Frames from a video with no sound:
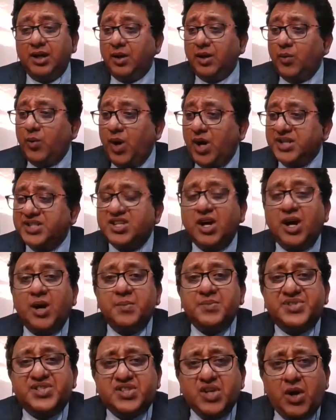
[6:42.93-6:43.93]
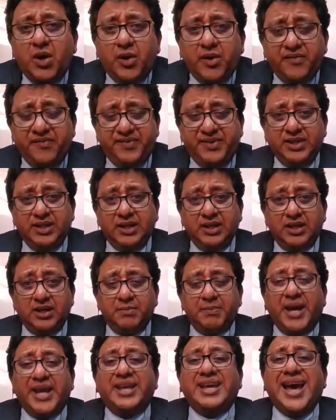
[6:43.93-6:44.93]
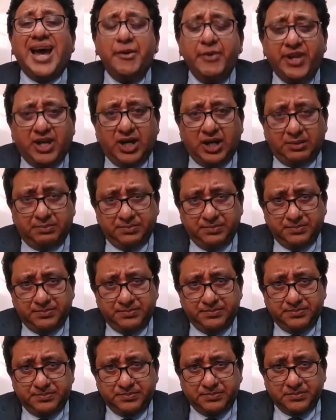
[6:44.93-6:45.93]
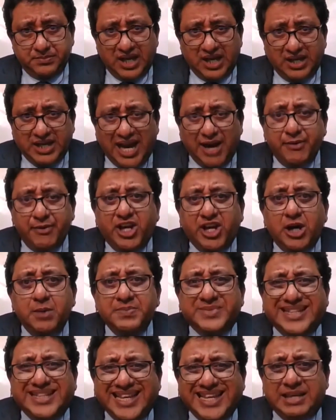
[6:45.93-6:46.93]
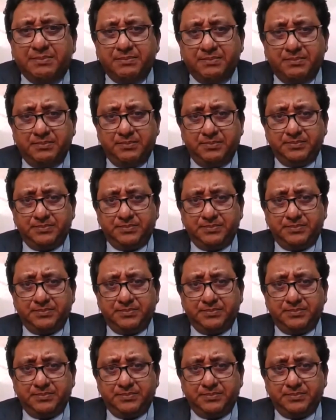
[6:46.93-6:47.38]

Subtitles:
was observed by CARICOM, a CARICOM team.